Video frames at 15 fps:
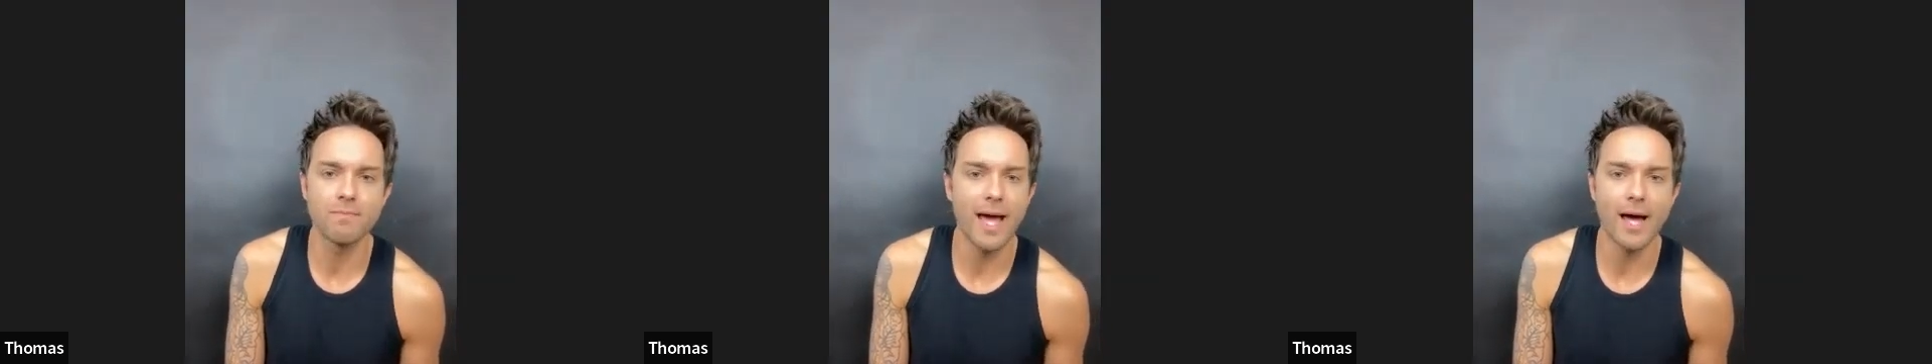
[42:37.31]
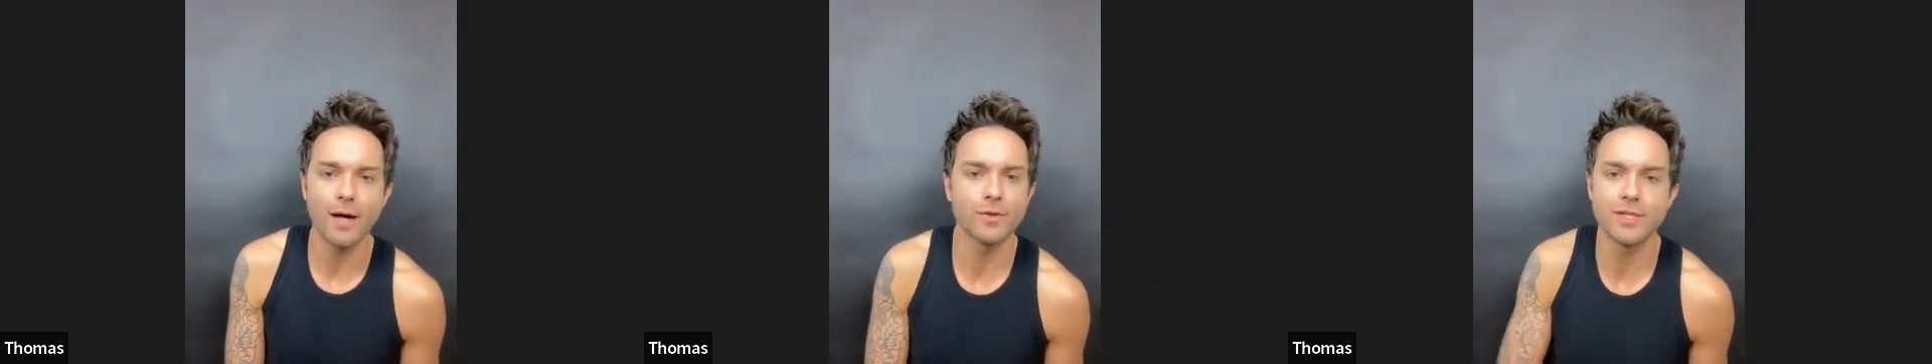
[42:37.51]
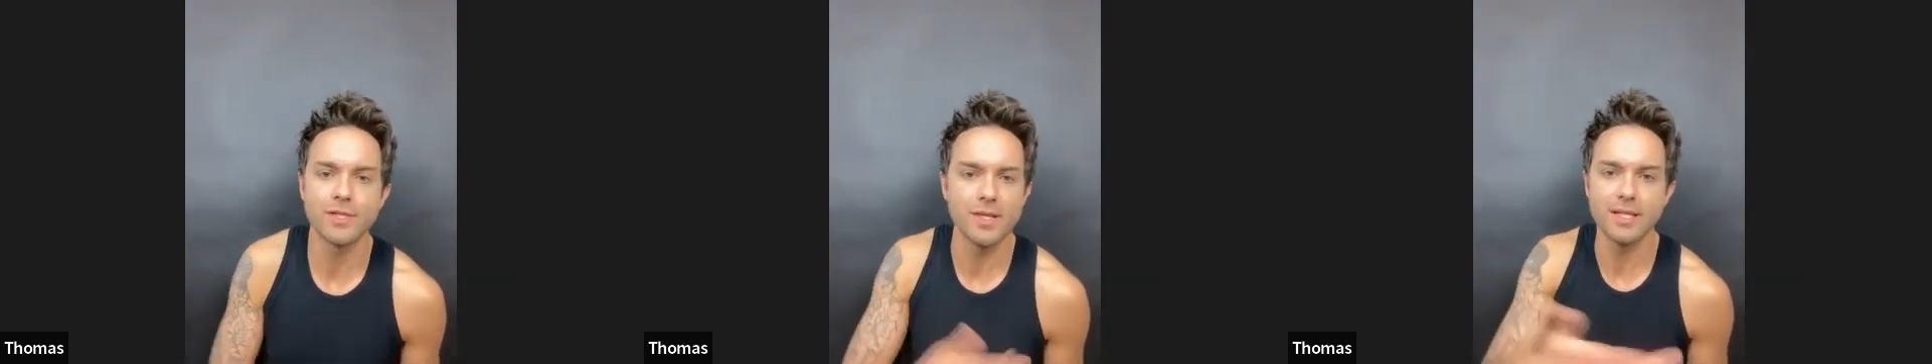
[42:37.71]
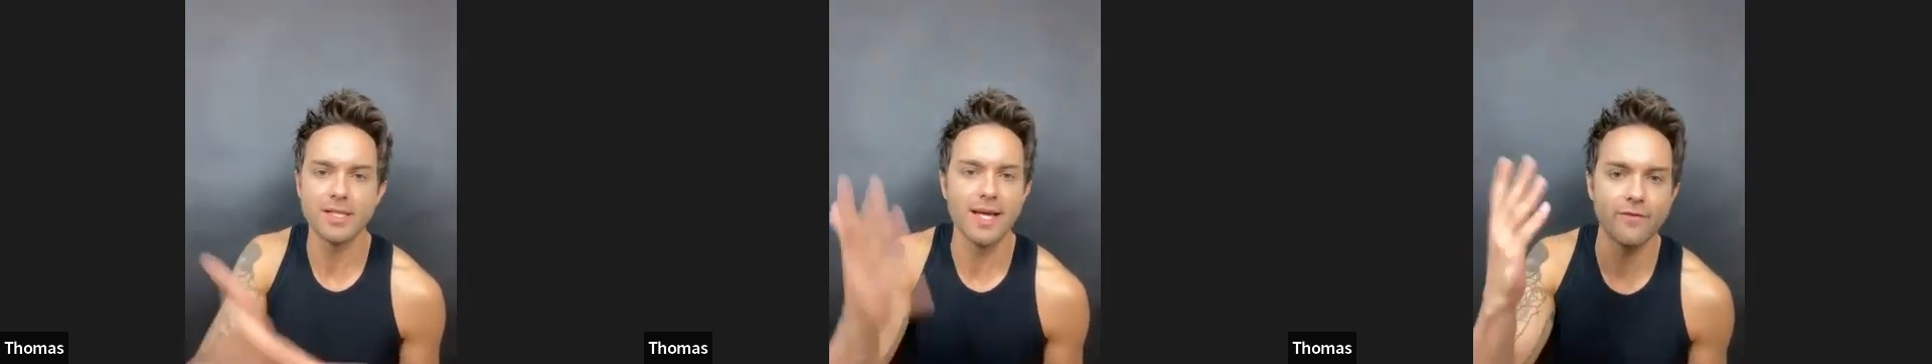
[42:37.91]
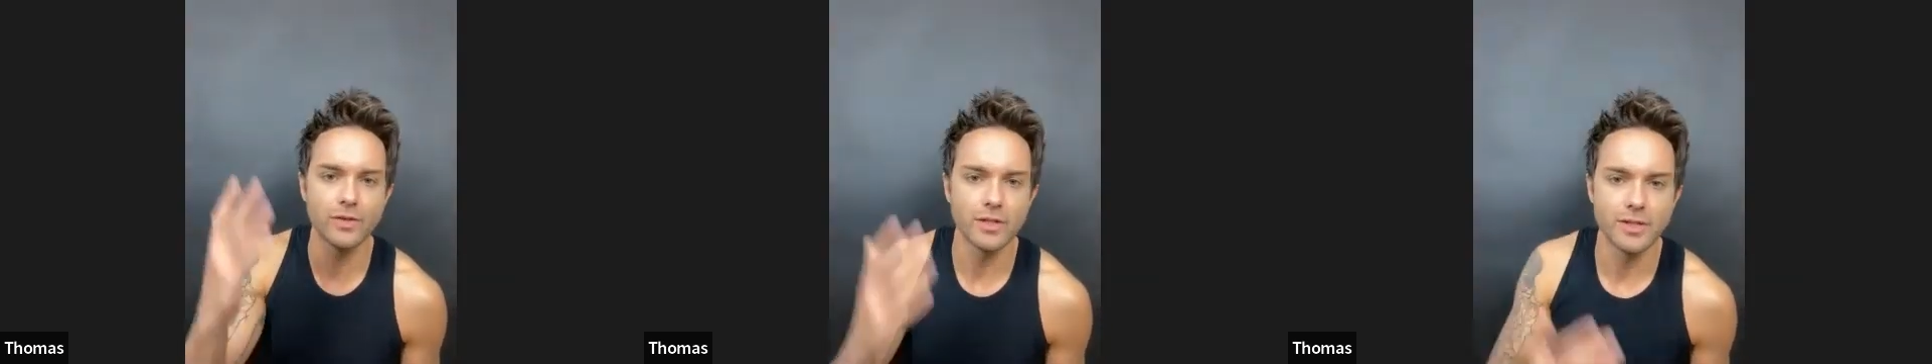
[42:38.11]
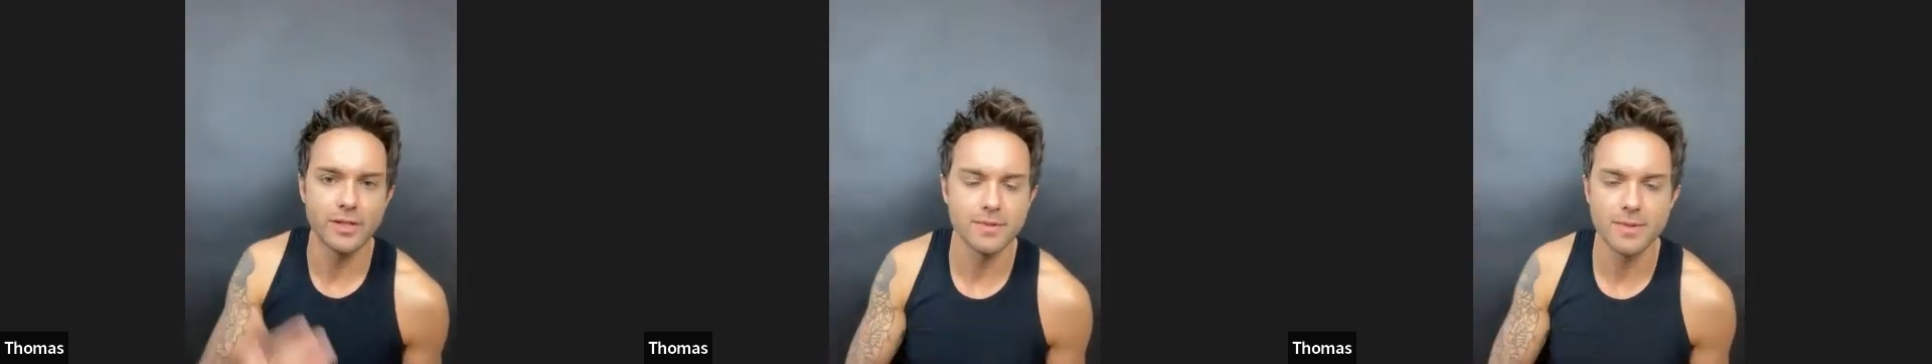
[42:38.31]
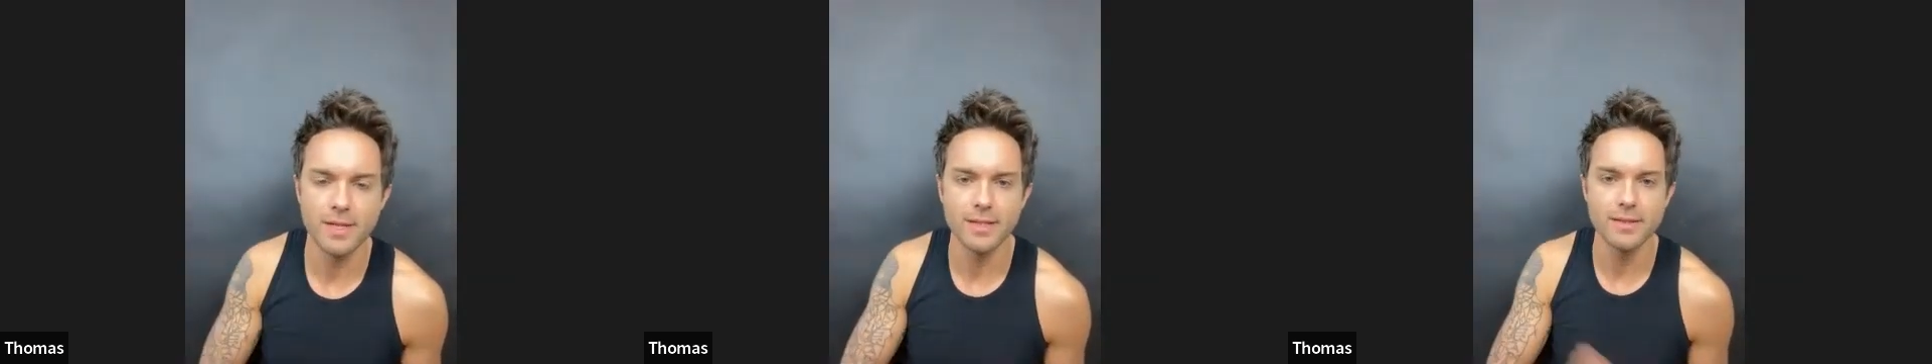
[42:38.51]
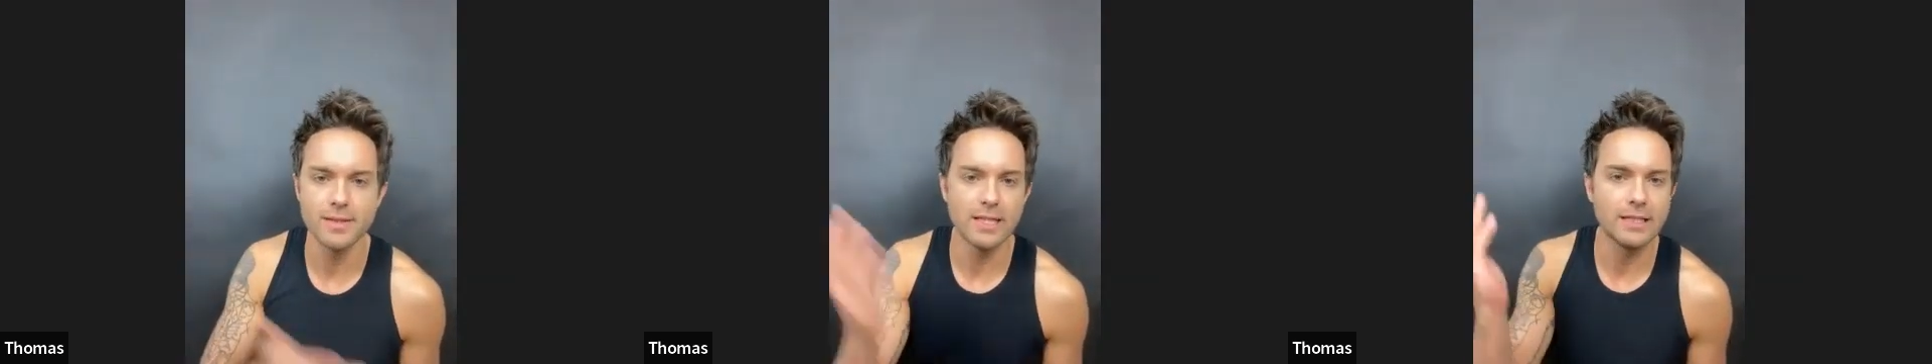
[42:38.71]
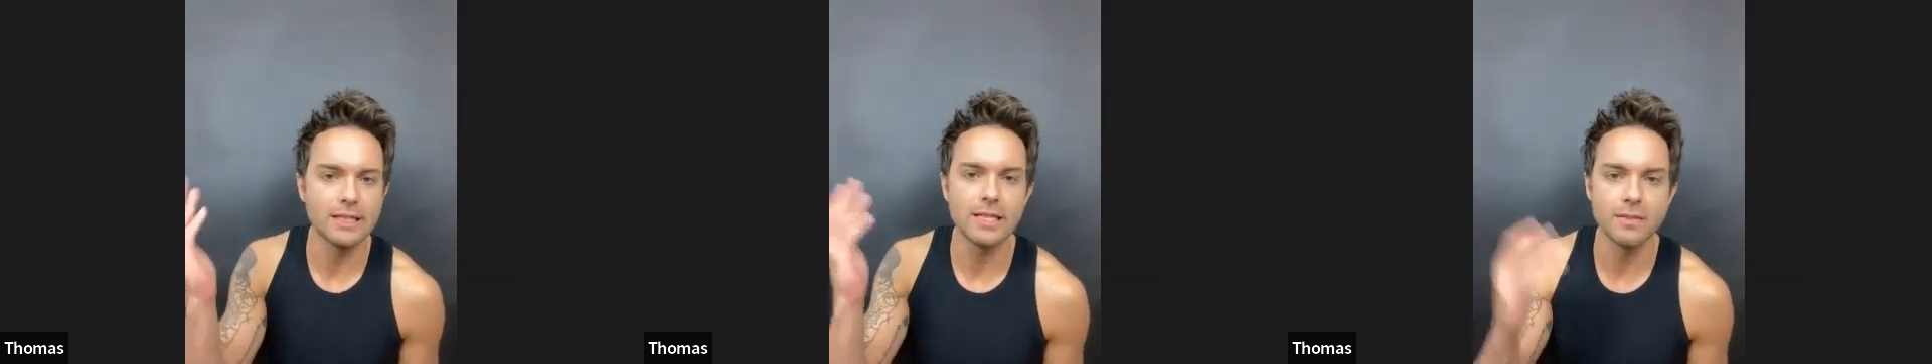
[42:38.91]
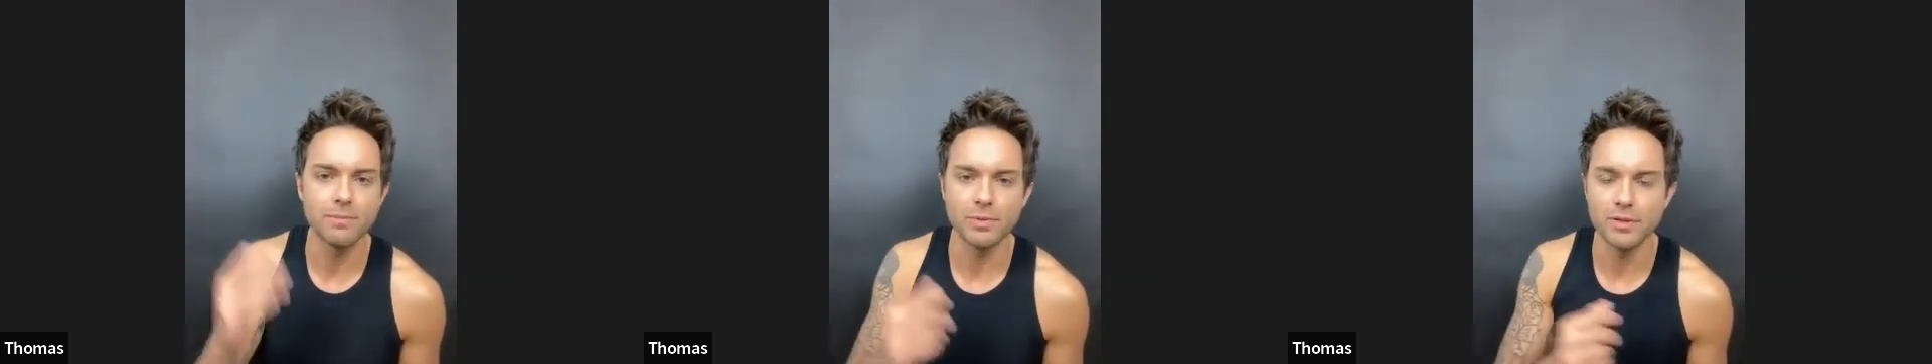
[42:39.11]
House of the Devil and The
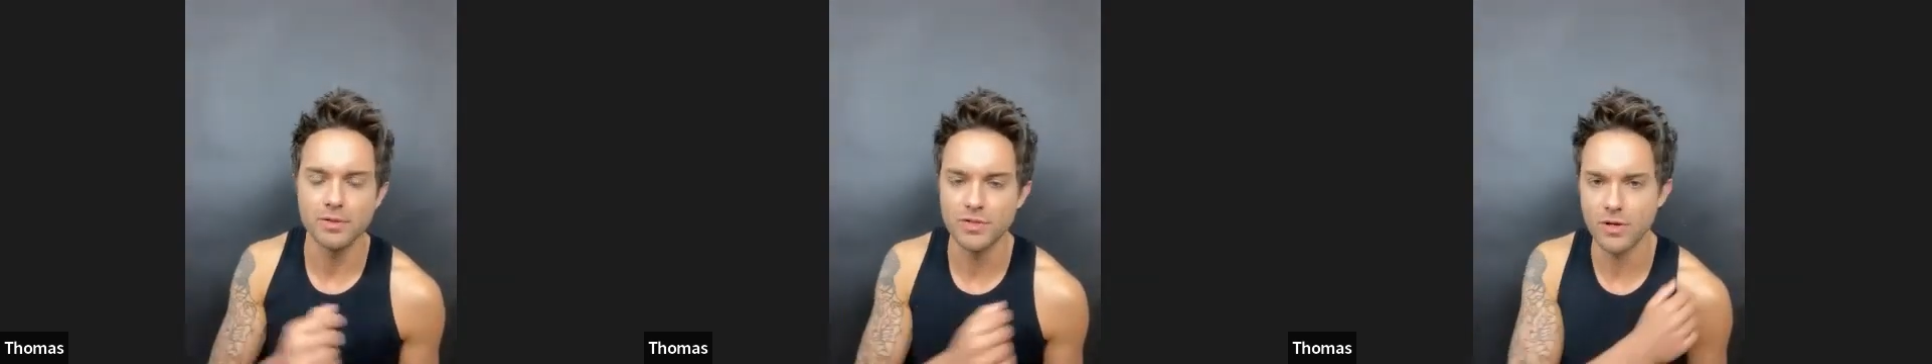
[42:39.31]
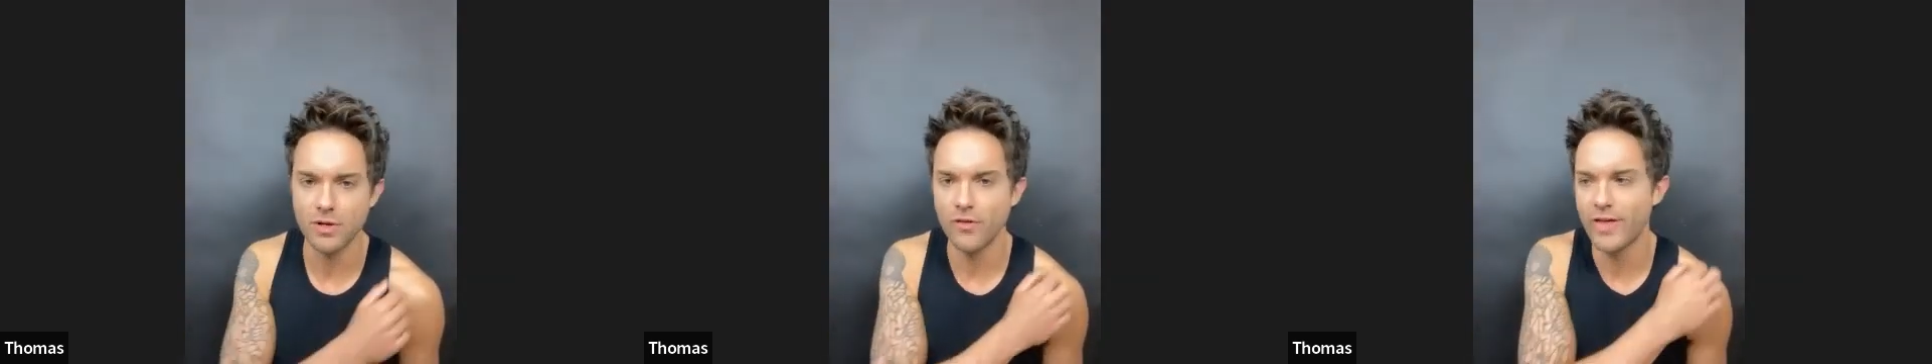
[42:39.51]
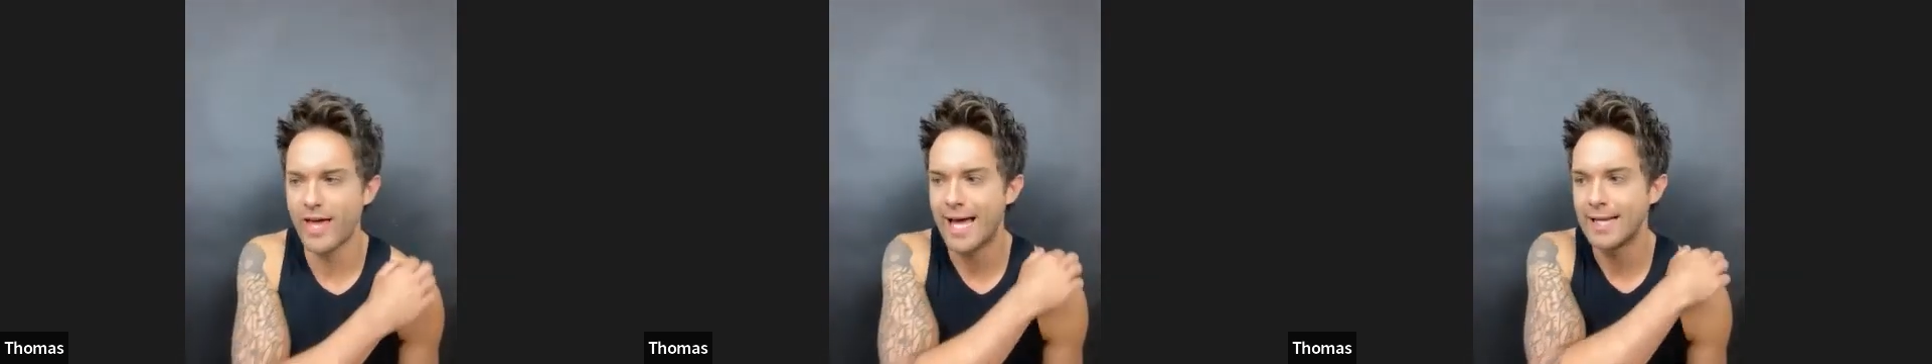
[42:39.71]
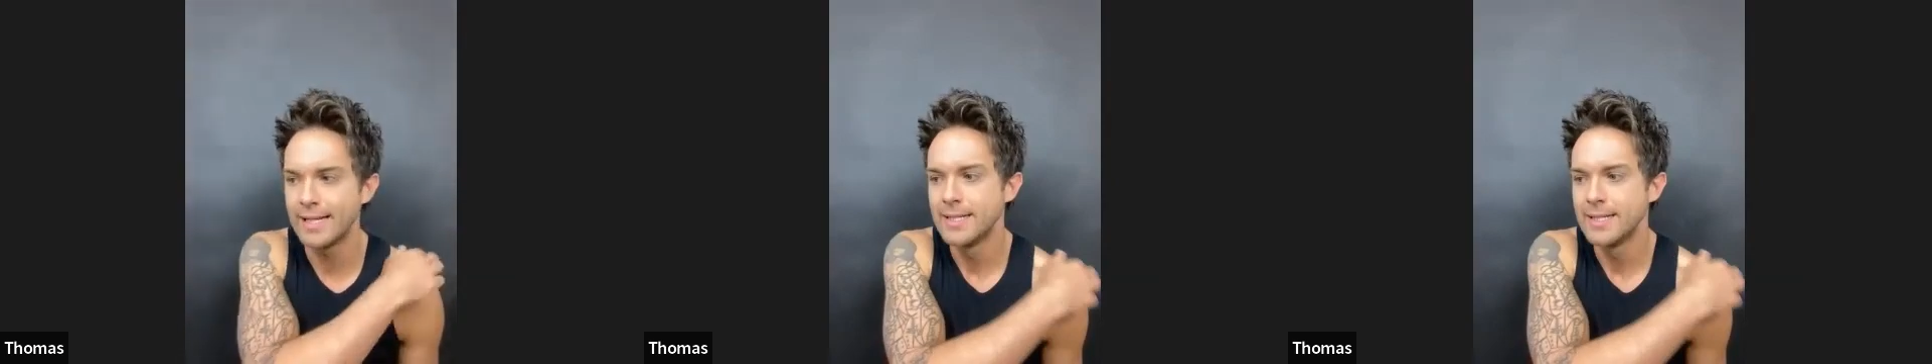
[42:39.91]
Innkeepers and all that.